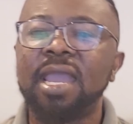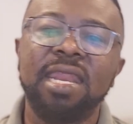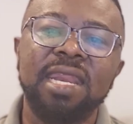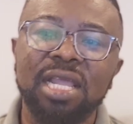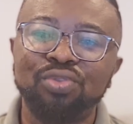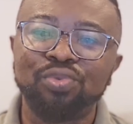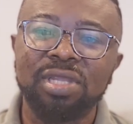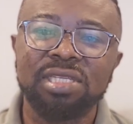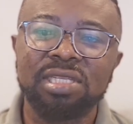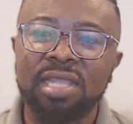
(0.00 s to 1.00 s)
and that
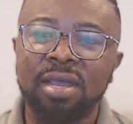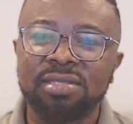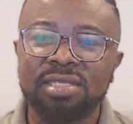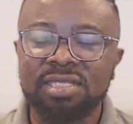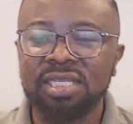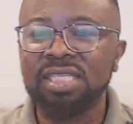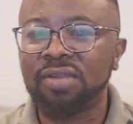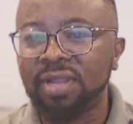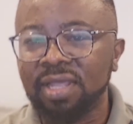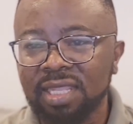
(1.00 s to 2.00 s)

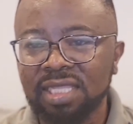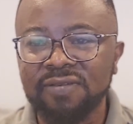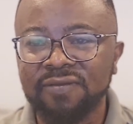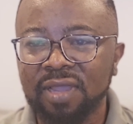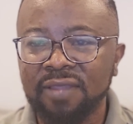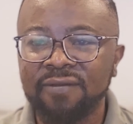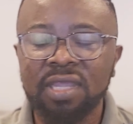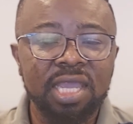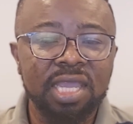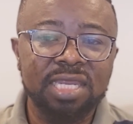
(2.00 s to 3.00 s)
20,635
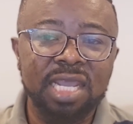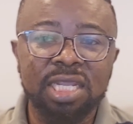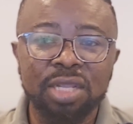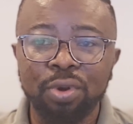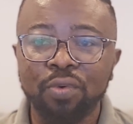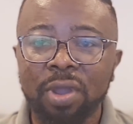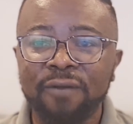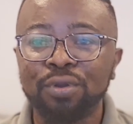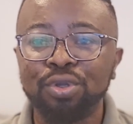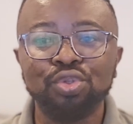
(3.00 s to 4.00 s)
that they
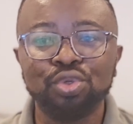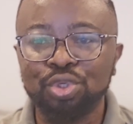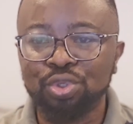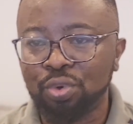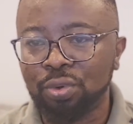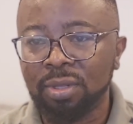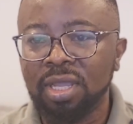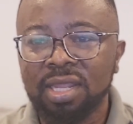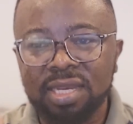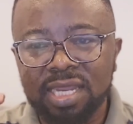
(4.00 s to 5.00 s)
require for you to show
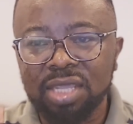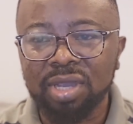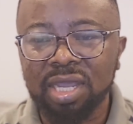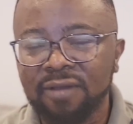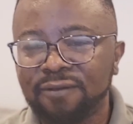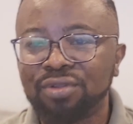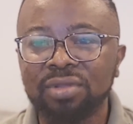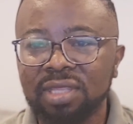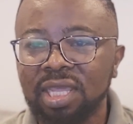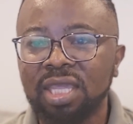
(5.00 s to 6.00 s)
that you can afford
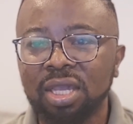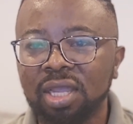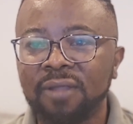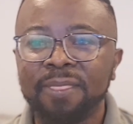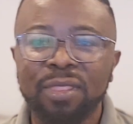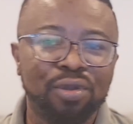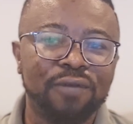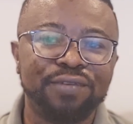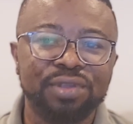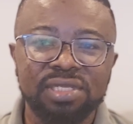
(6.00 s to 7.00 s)
to take care
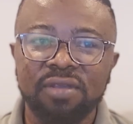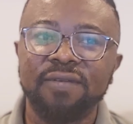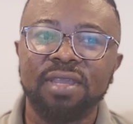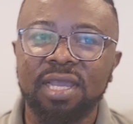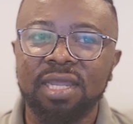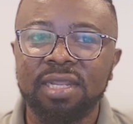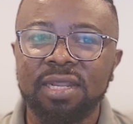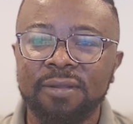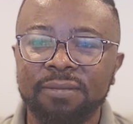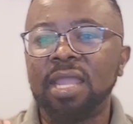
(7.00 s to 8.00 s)
of yourself in
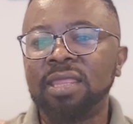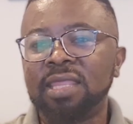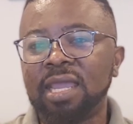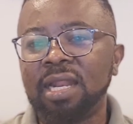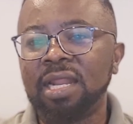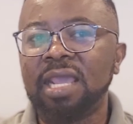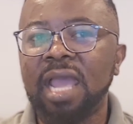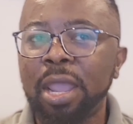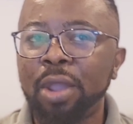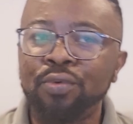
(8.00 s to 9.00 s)
Canada. And thirdly,
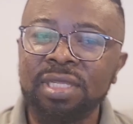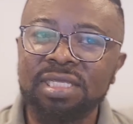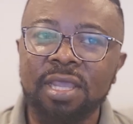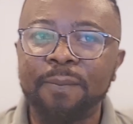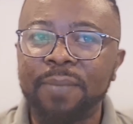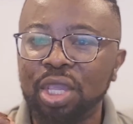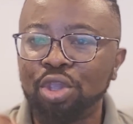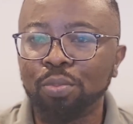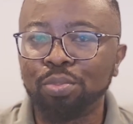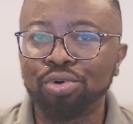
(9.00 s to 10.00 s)
I always say
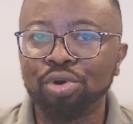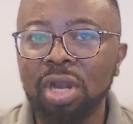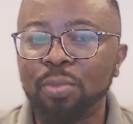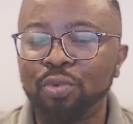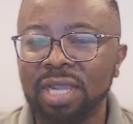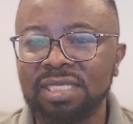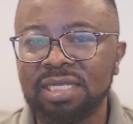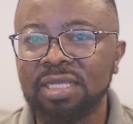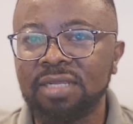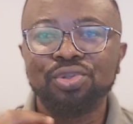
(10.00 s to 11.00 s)
pick your program
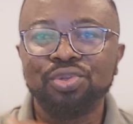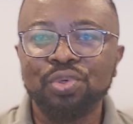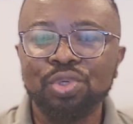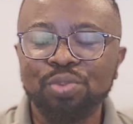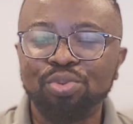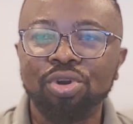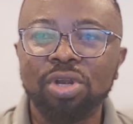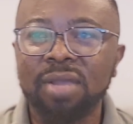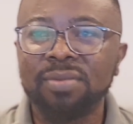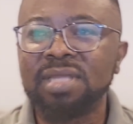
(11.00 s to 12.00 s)
wisely. Choose
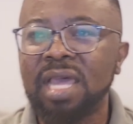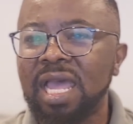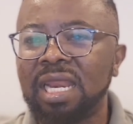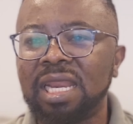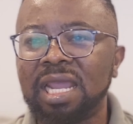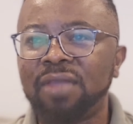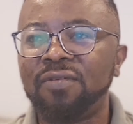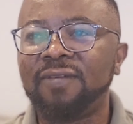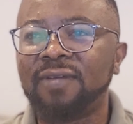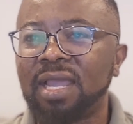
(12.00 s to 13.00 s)
programs that align
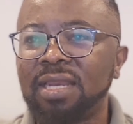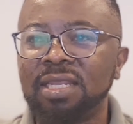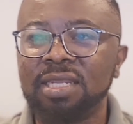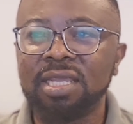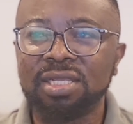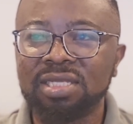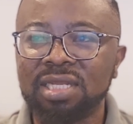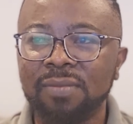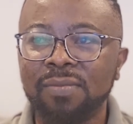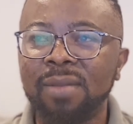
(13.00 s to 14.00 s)
with
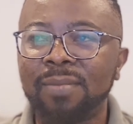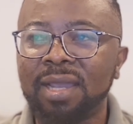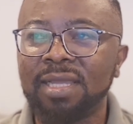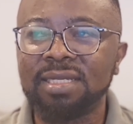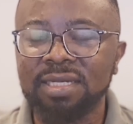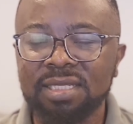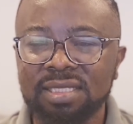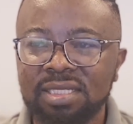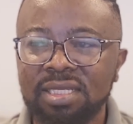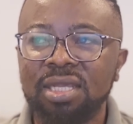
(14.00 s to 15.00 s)
Canadians' labor market
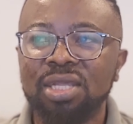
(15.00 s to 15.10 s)
needs